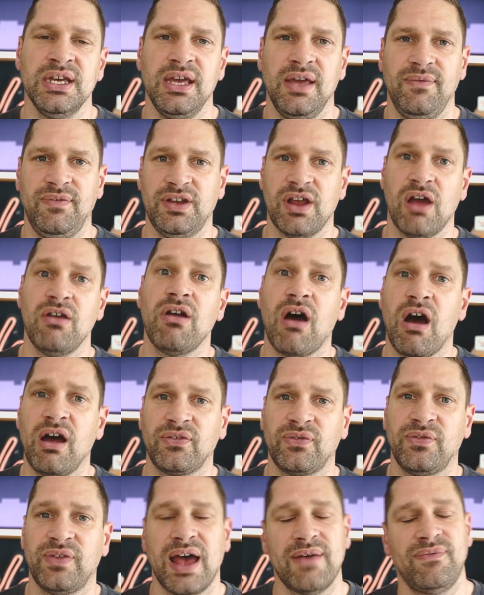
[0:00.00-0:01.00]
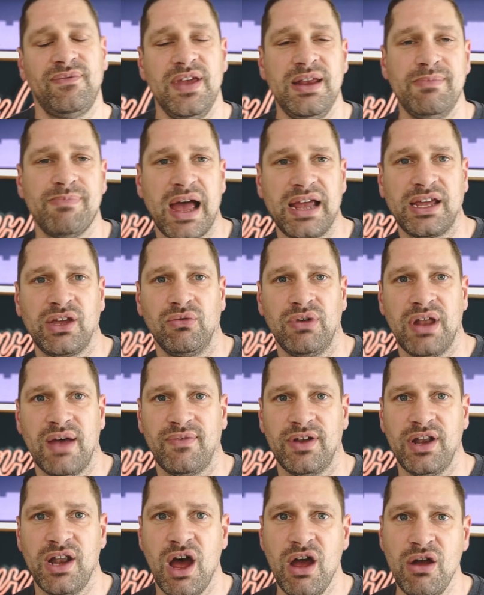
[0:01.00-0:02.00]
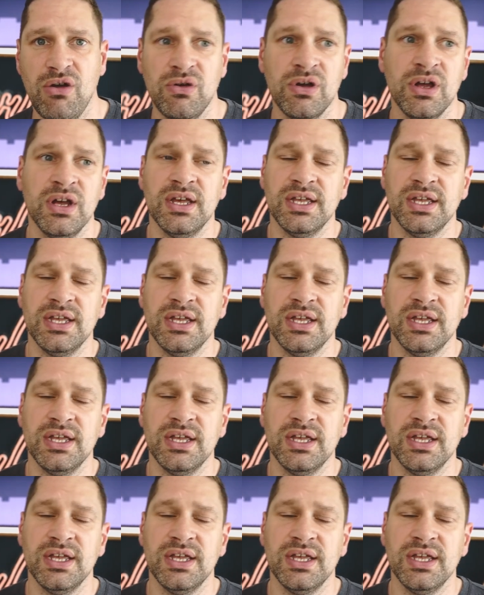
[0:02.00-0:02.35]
If you don't ask for that feedback, you'll never know.